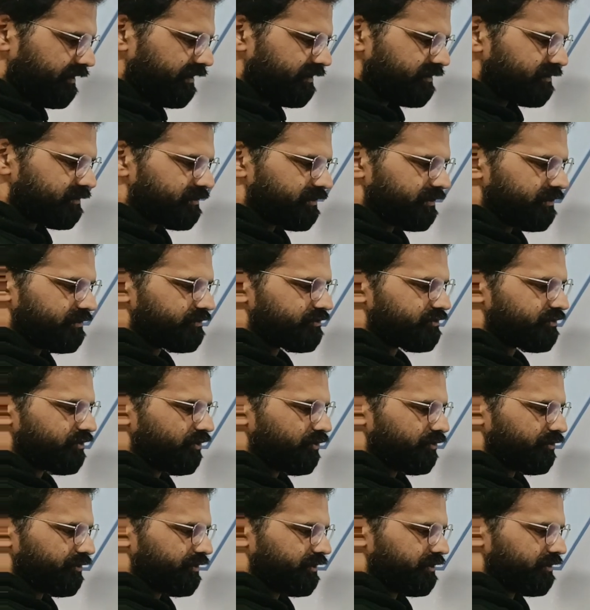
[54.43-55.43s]
test and
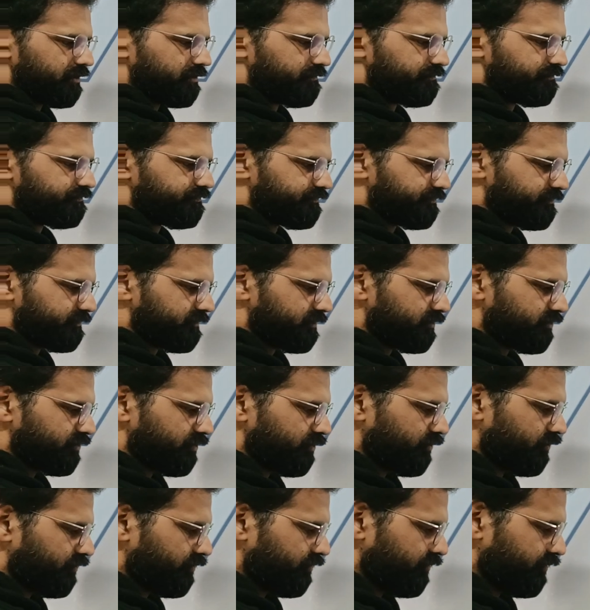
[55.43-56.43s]
slaughter.
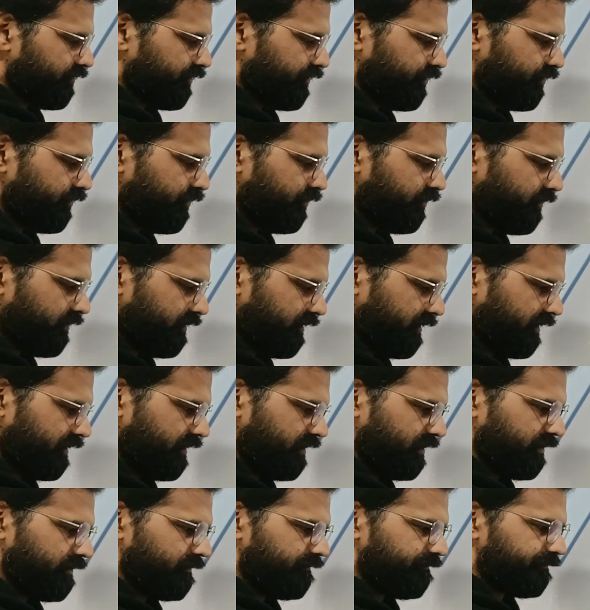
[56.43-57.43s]
So
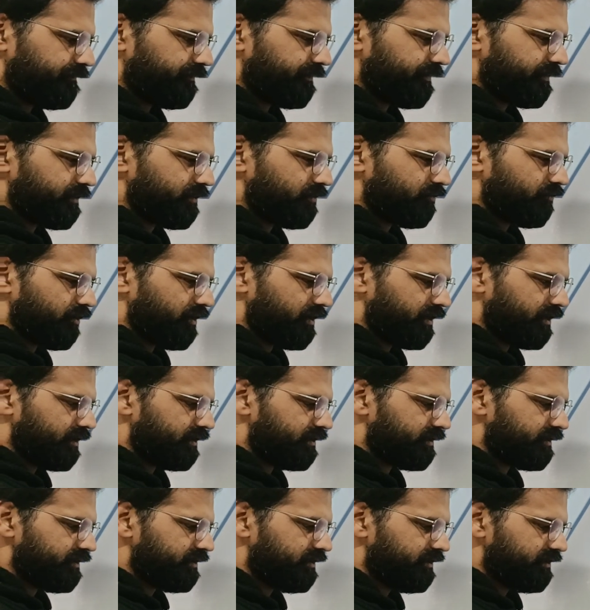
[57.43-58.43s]
QT,
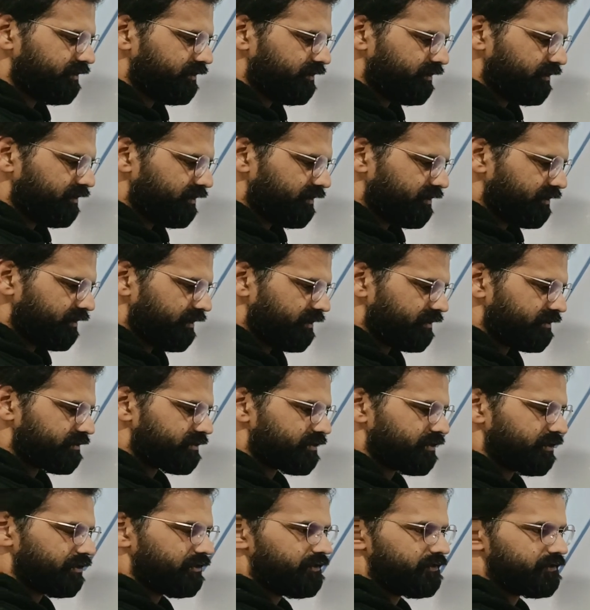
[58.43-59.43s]
quarantine,
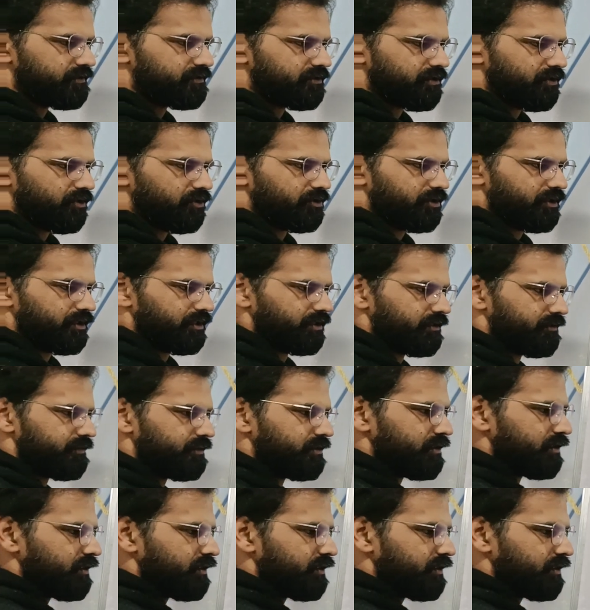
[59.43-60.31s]
test and slaughter.